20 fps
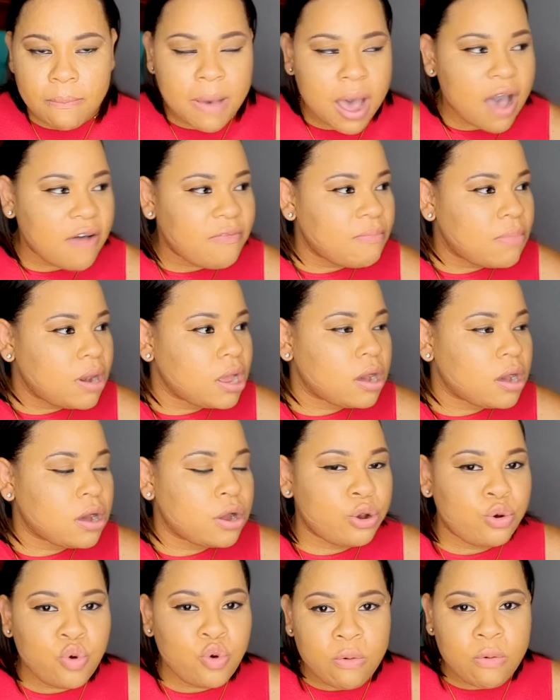I have my little
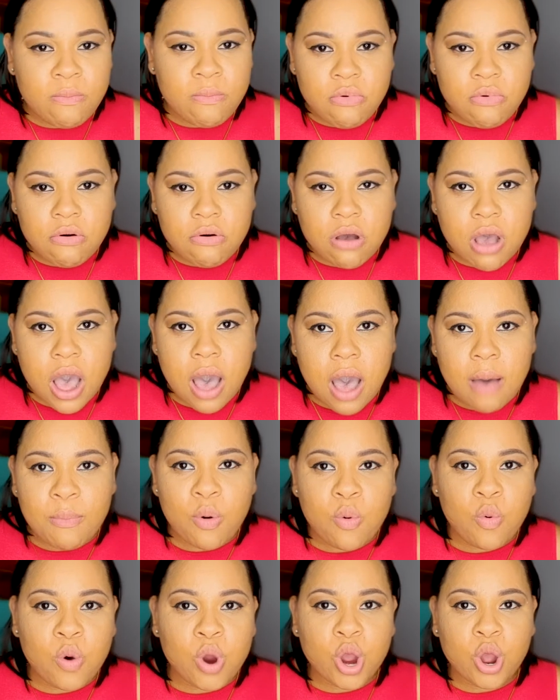notebook and I
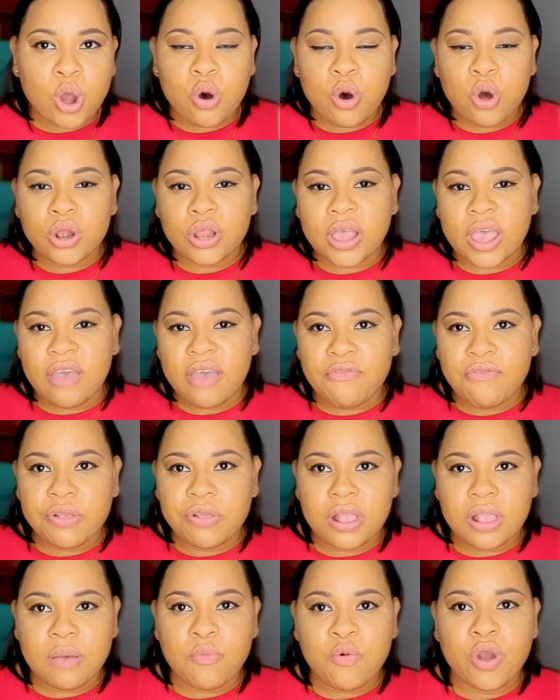work out
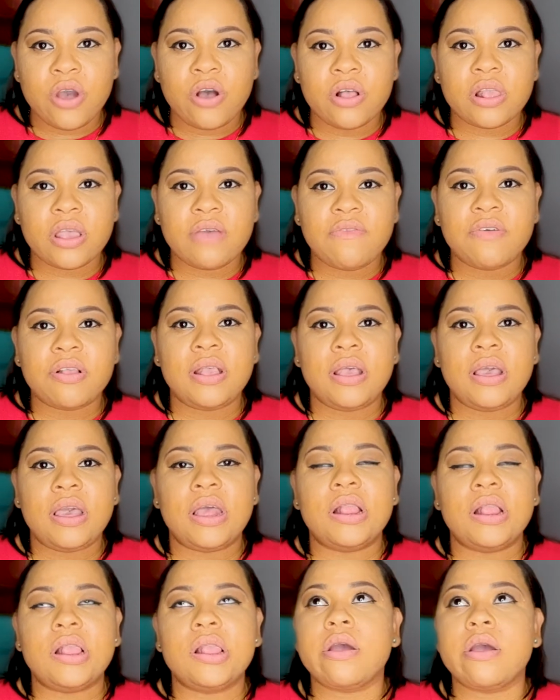everything. Work out everything
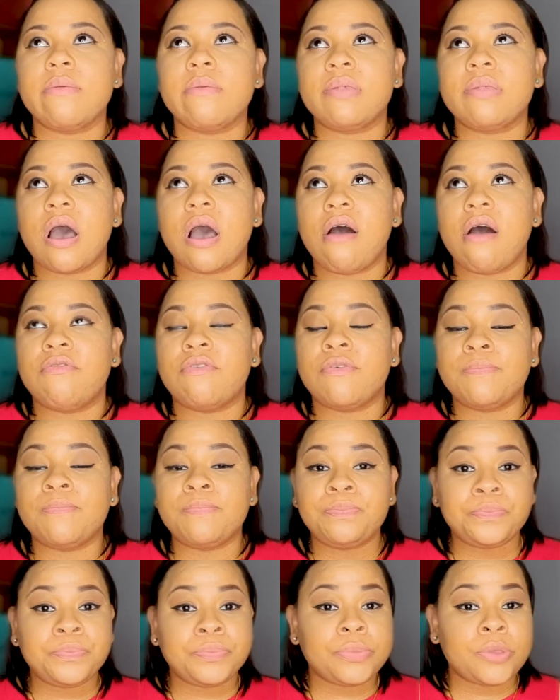in terms of
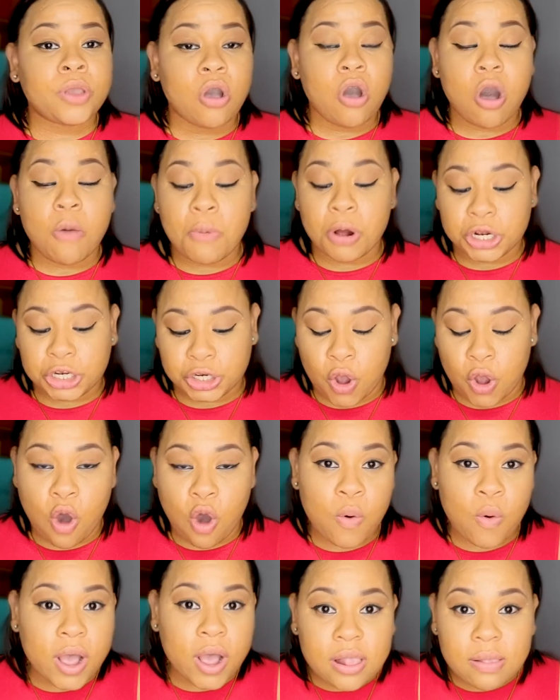how much
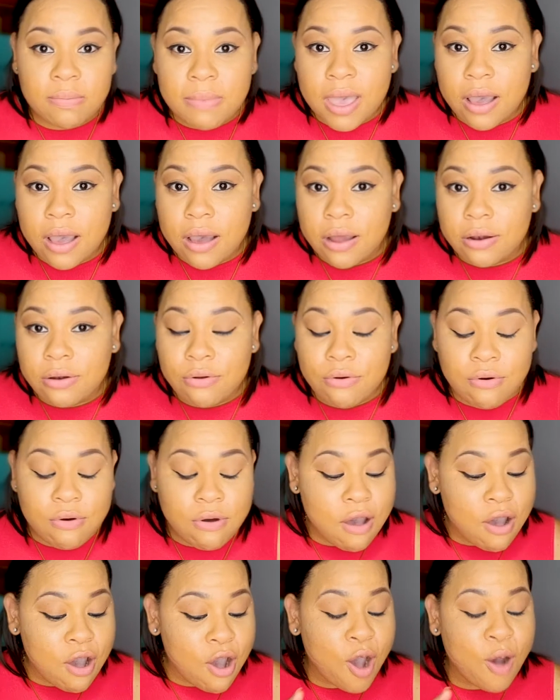hours me I gonna do,
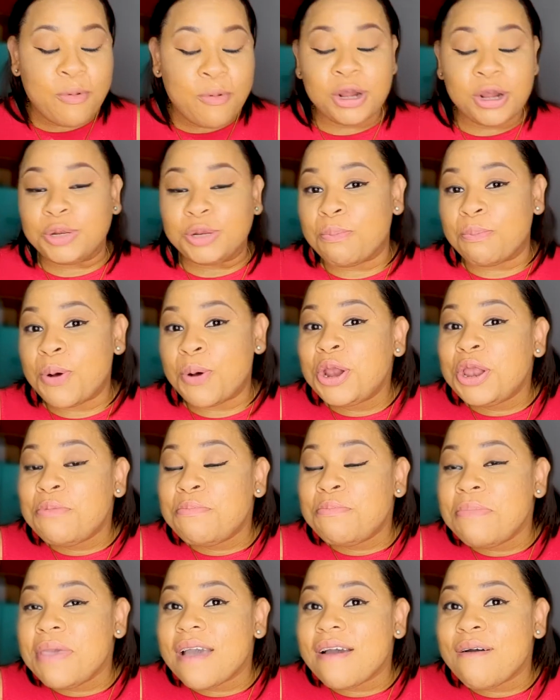how much money
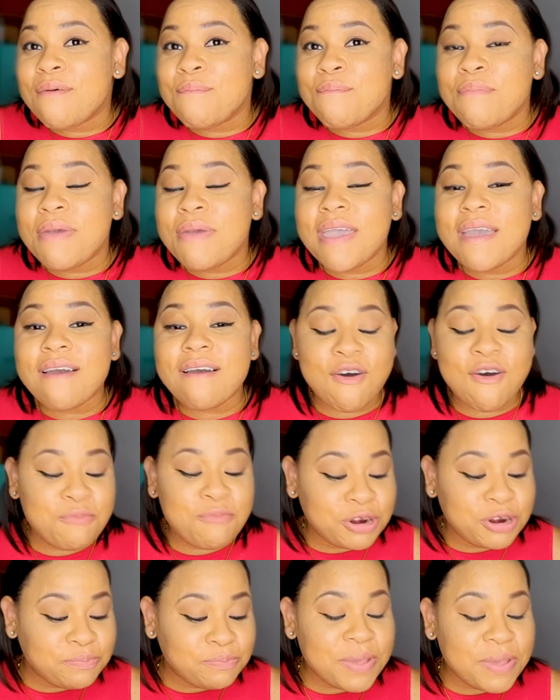me I gonna make, how
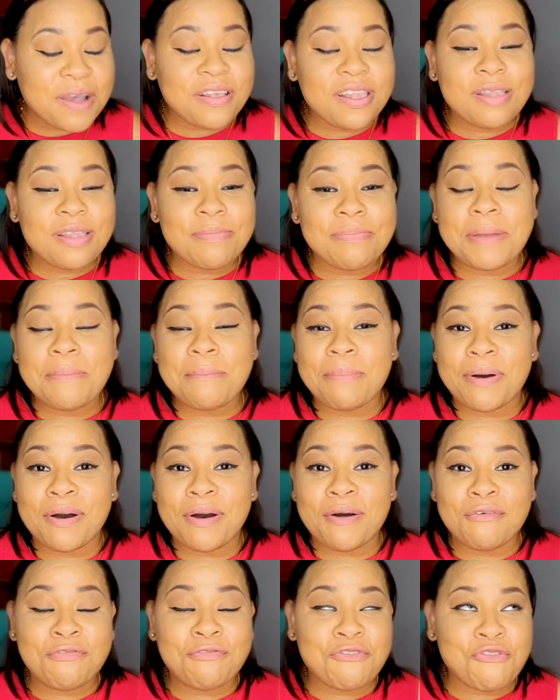much me I gonna spend
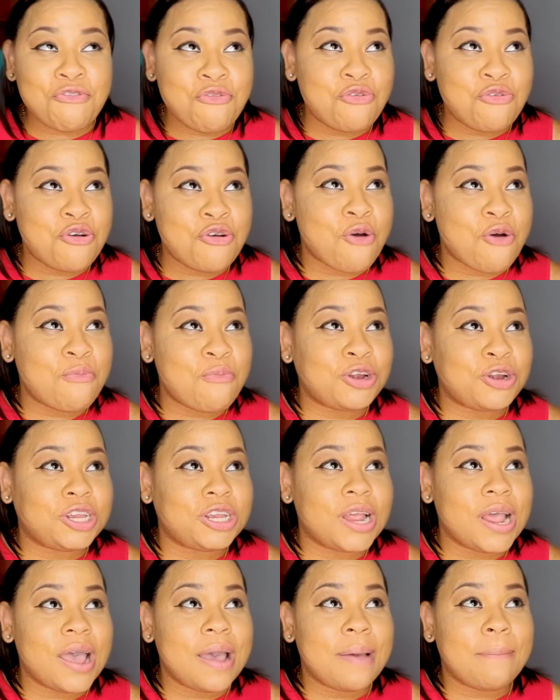on food, how much
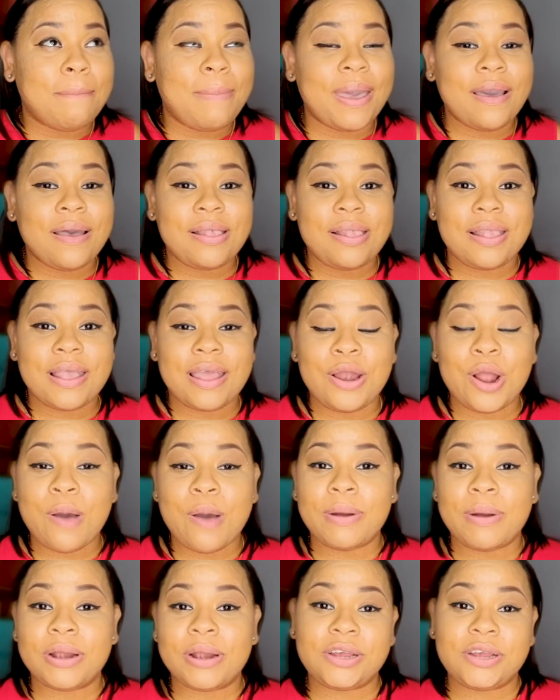me I gonna send
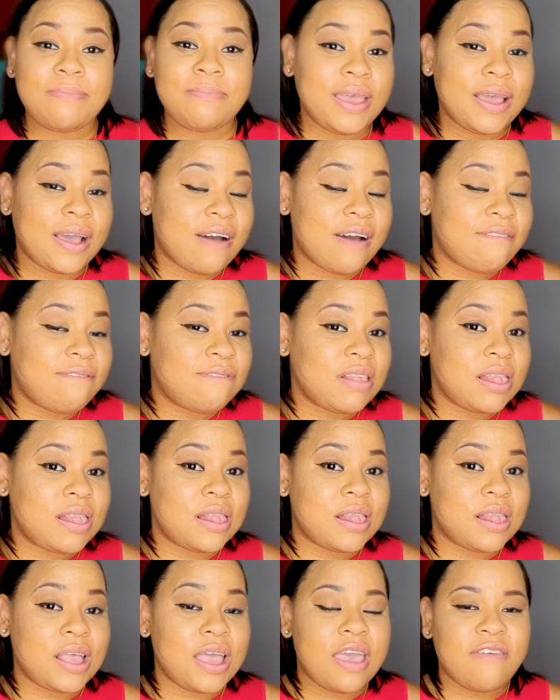come to Jamaica to
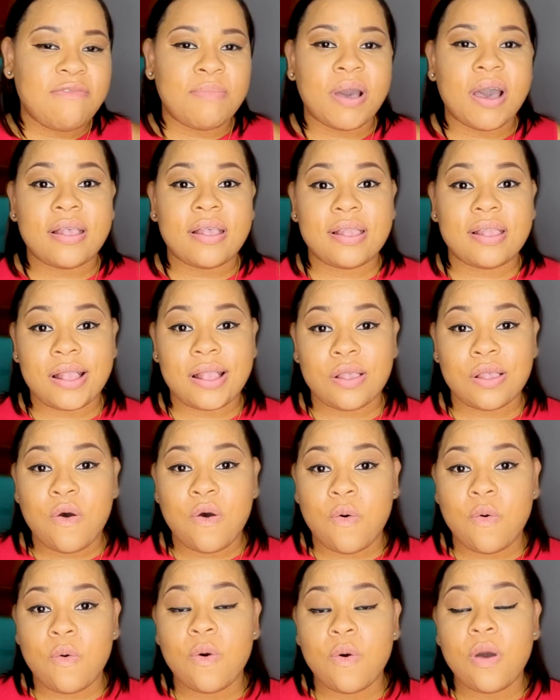save, because that's
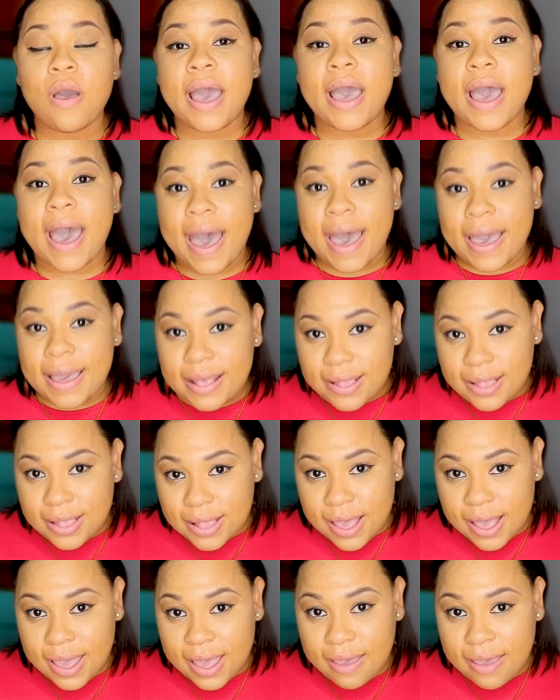how I
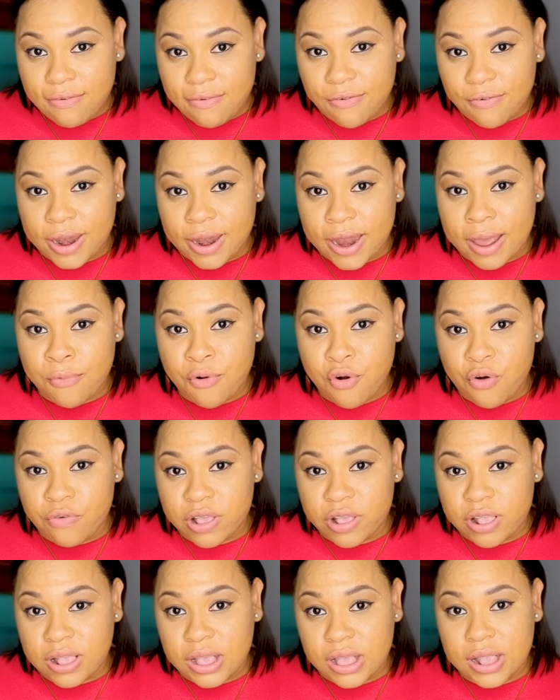save when I'm
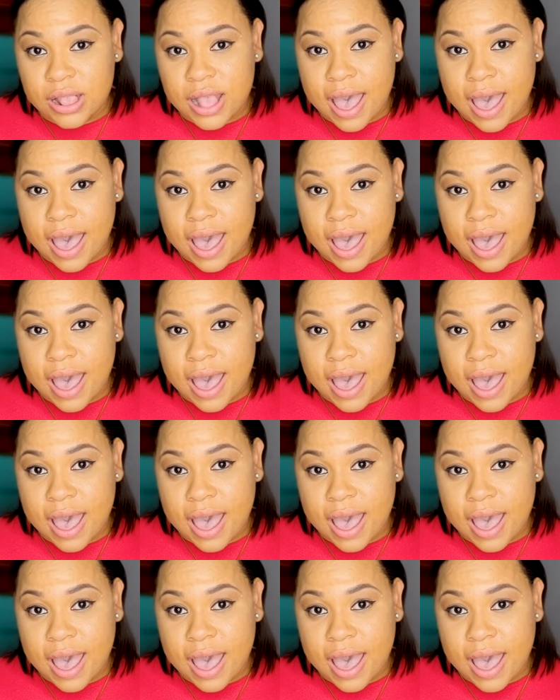overseas.